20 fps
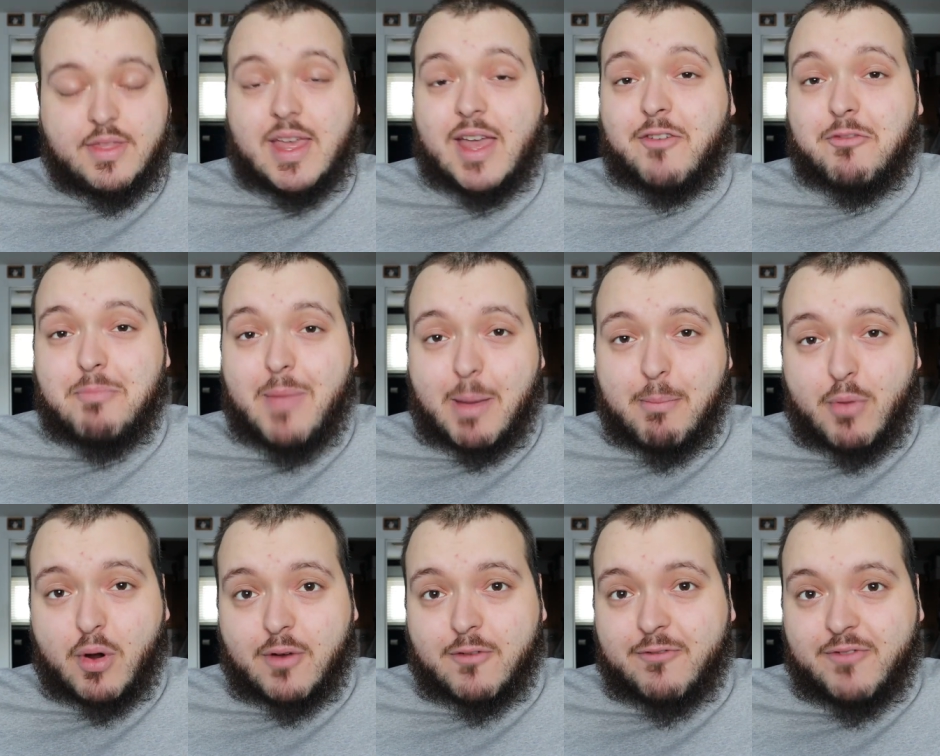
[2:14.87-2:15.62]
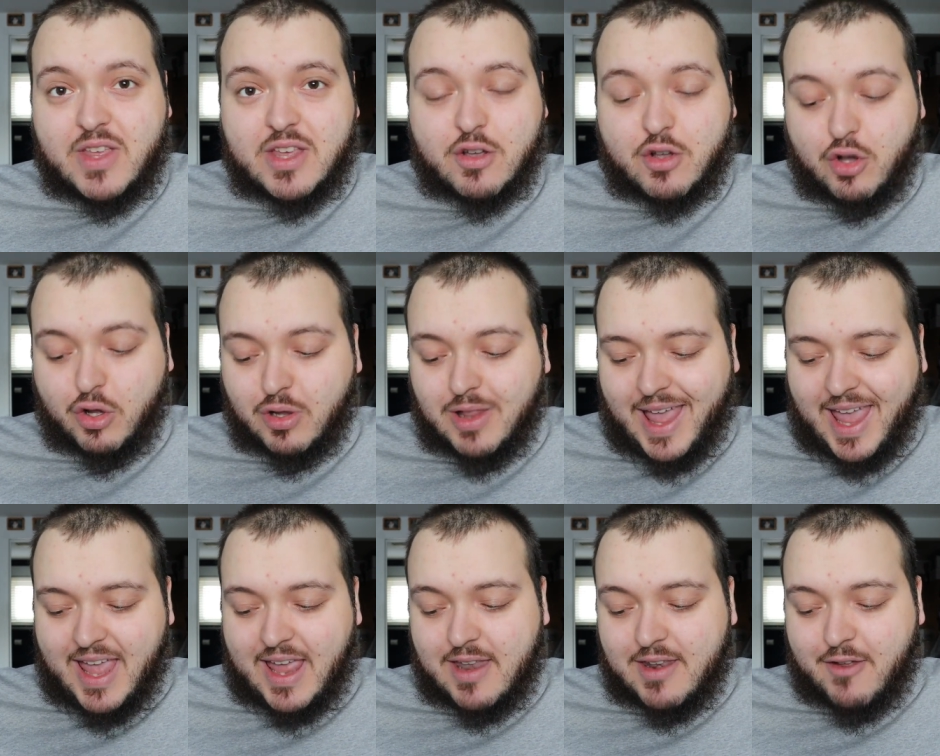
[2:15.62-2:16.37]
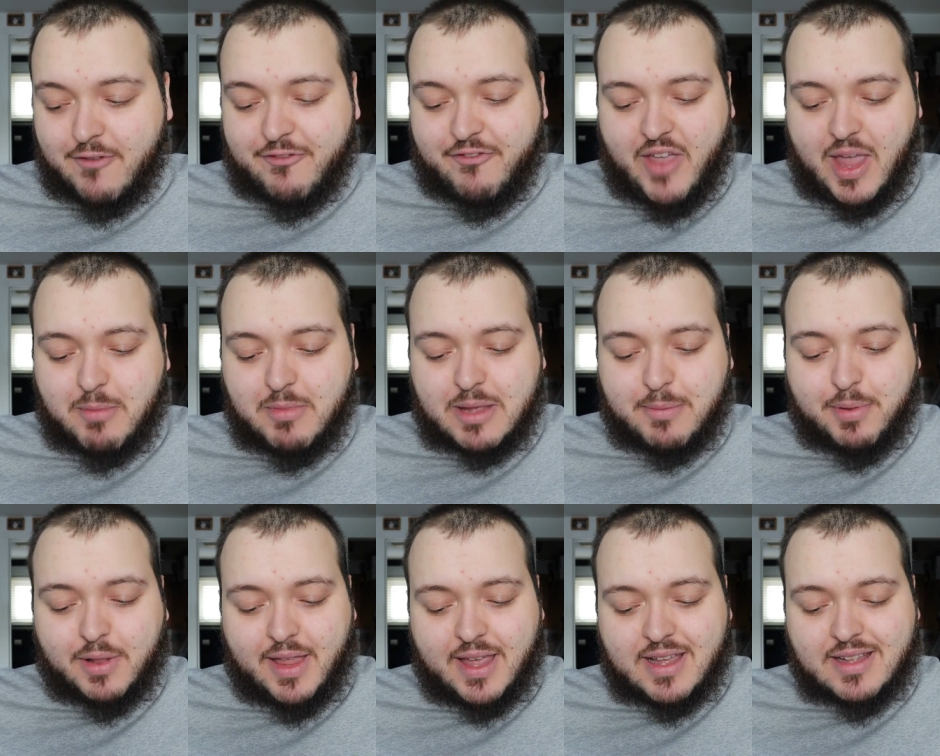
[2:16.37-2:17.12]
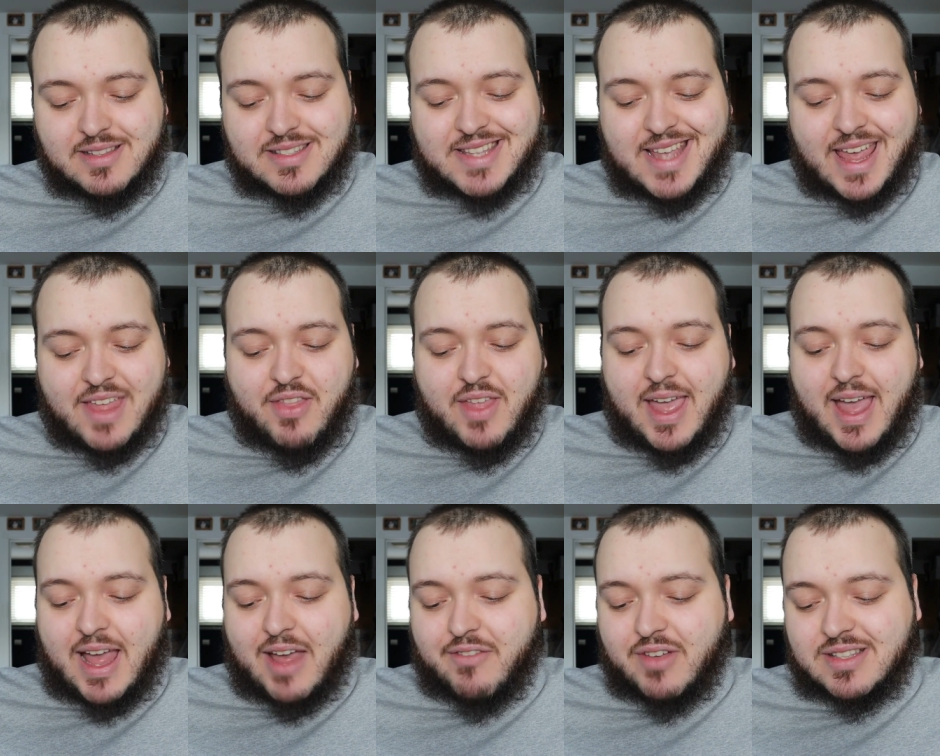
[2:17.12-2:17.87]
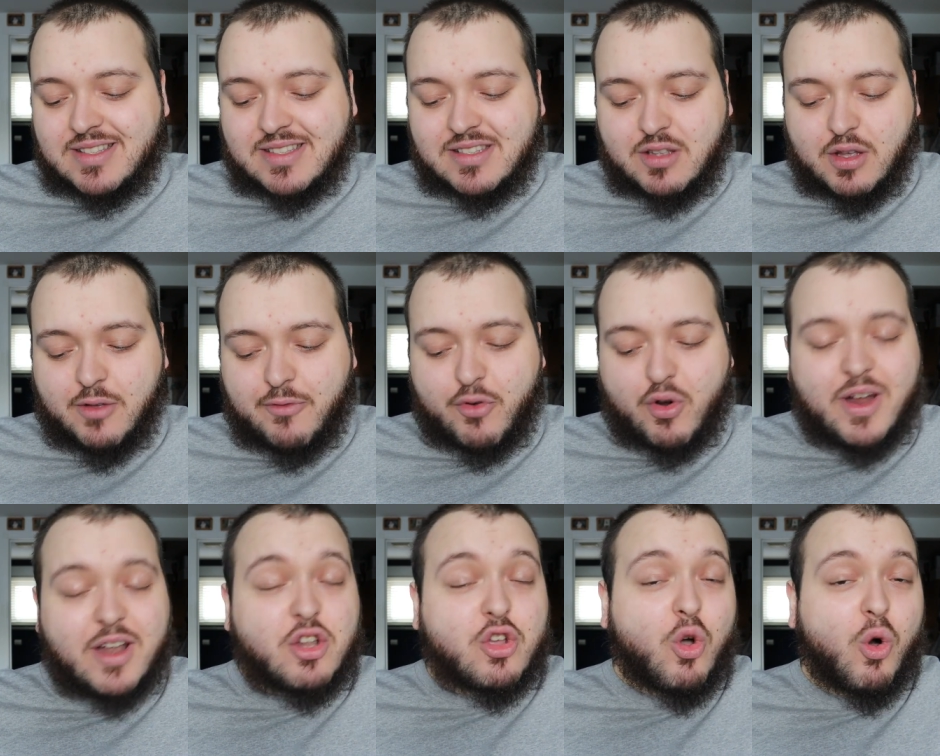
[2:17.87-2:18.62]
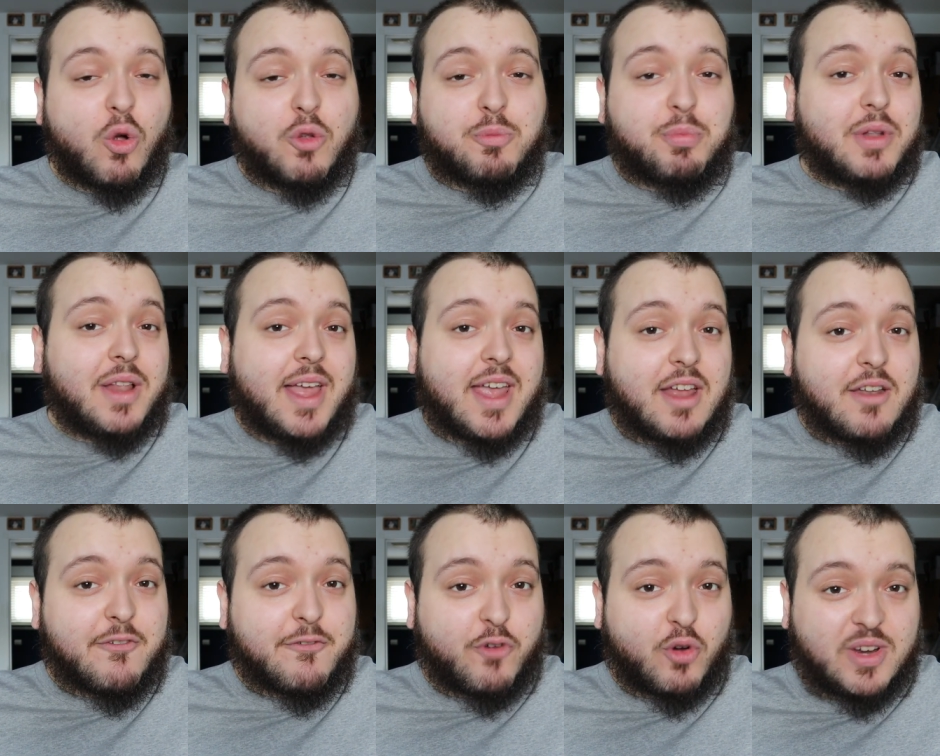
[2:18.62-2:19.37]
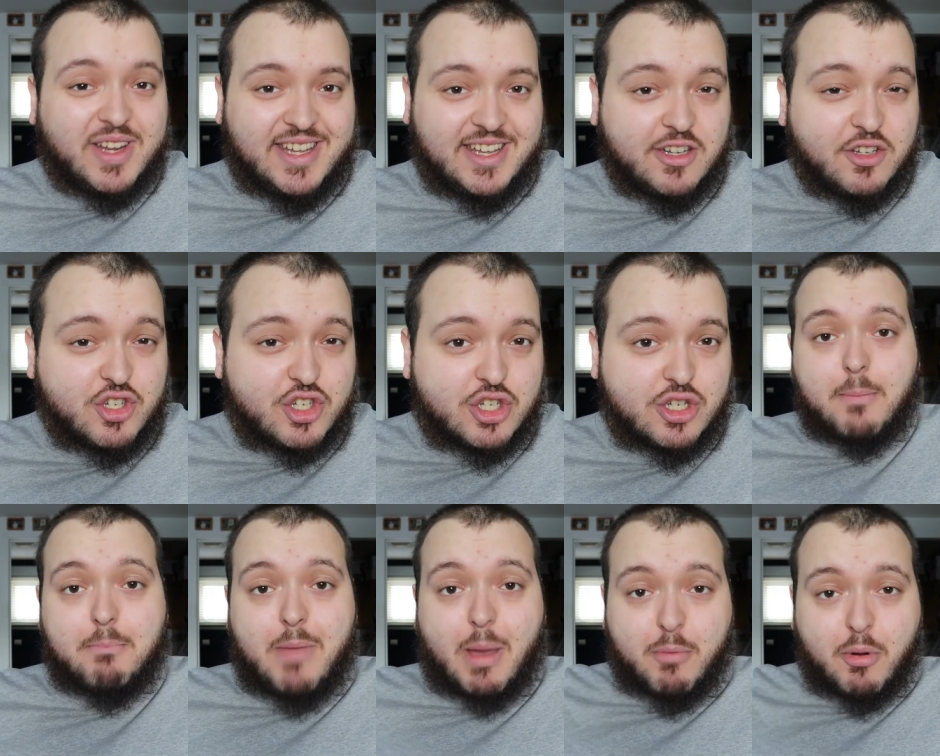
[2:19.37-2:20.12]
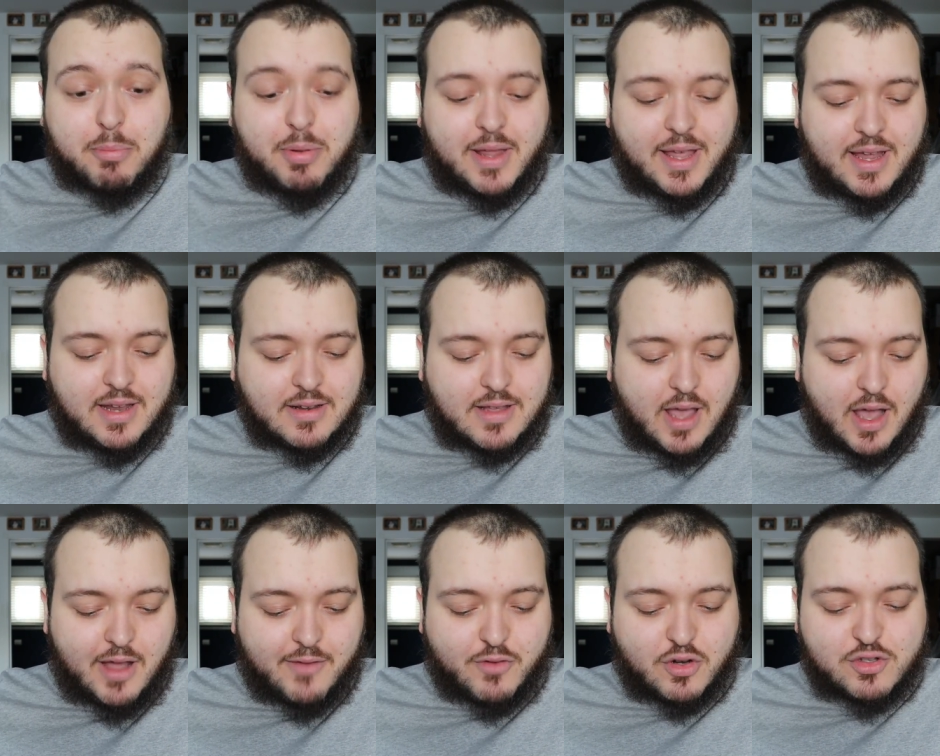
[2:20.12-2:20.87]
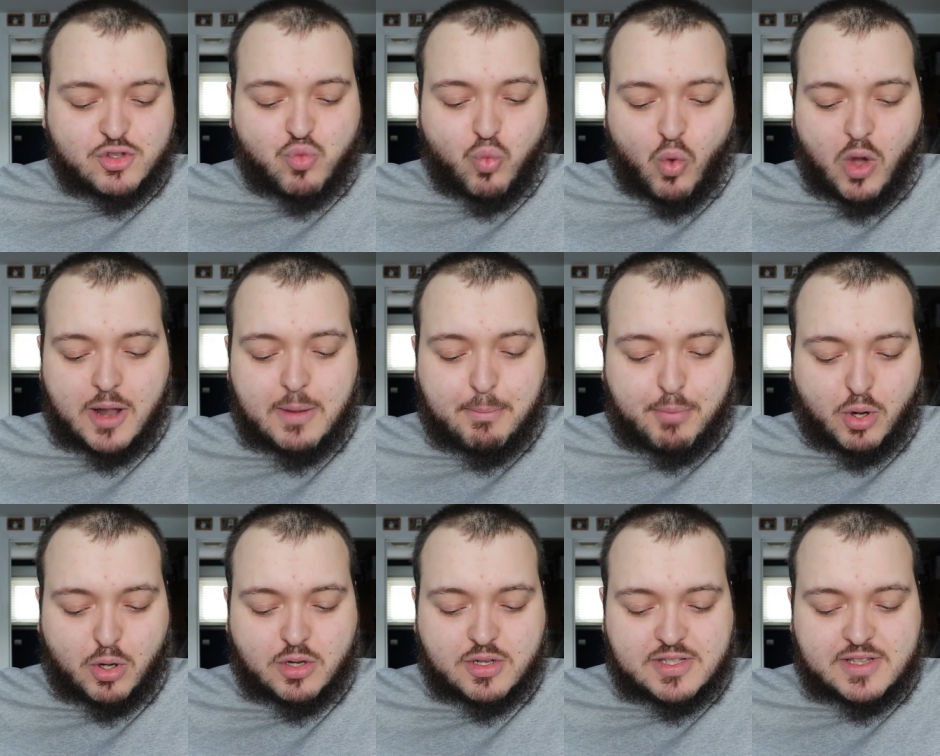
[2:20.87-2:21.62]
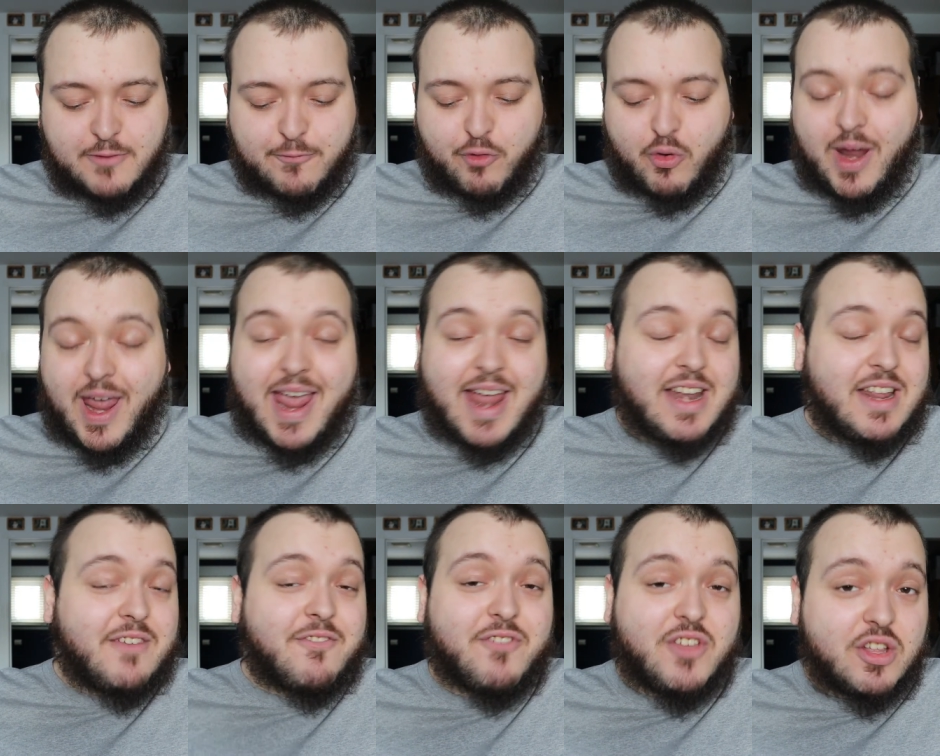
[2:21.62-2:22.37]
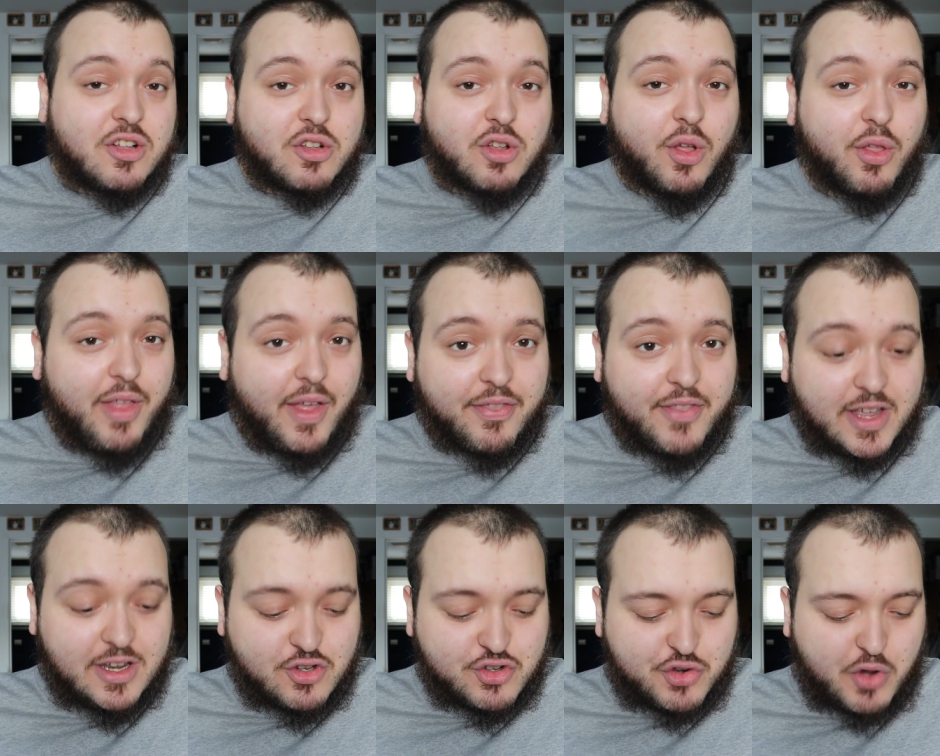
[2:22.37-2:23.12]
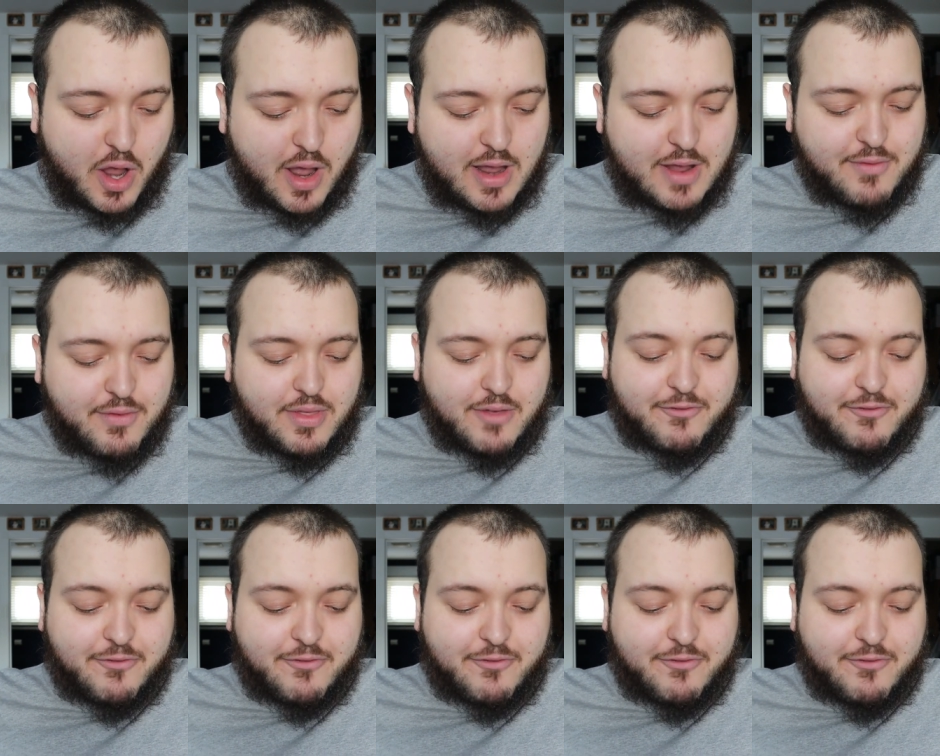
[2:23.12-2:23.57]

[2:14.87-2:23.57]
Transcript: They have member, vehicle, and family plans, and they have a silver and gold plan for each. Member plan covers one person for any vehicle that they drive.